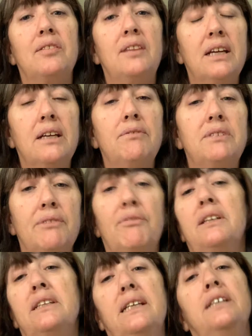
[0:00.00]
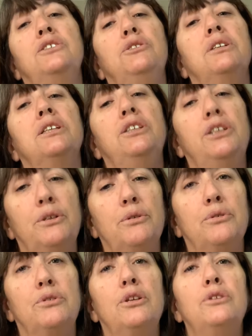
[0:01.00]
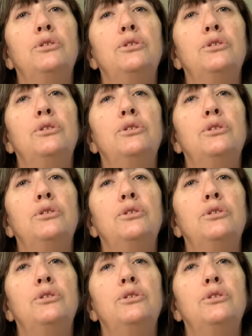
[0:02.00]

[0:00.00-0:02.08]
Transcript: think of different things you can use